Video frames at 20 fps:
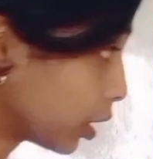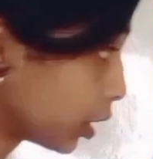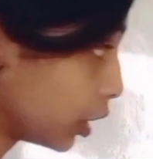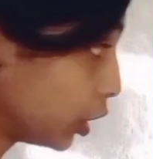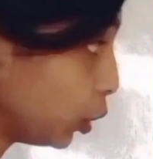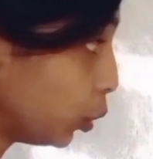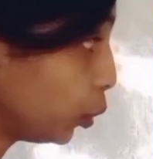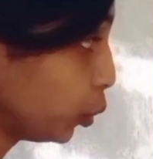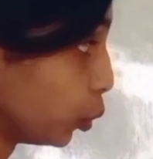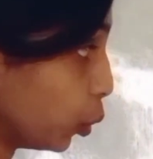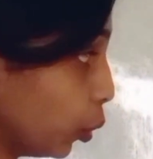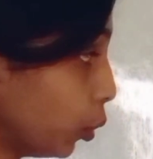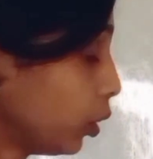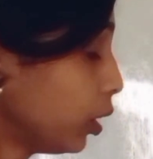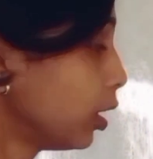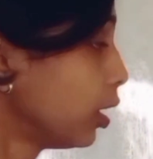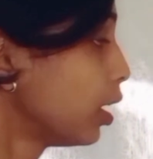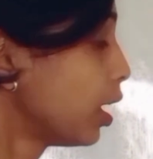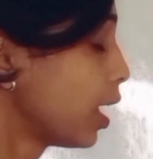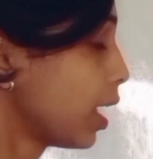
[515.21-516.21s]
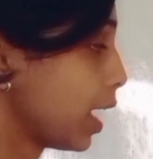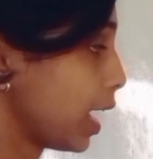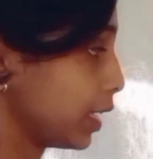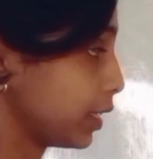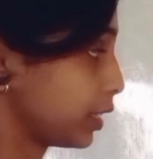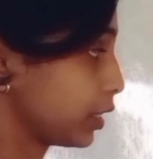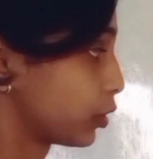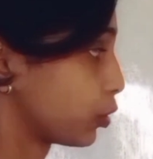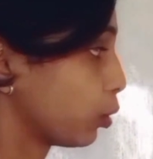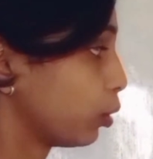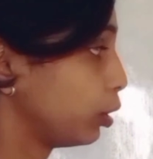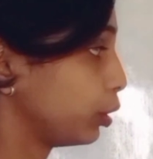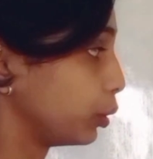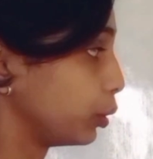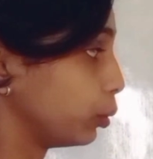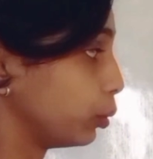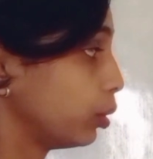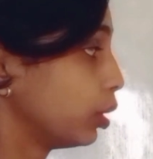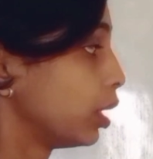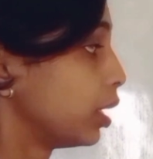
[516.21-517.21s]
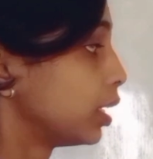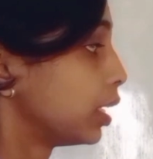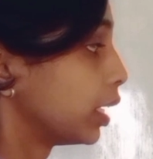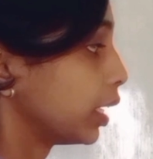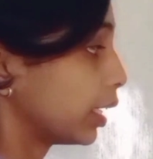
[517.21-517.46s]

You know, as I told you,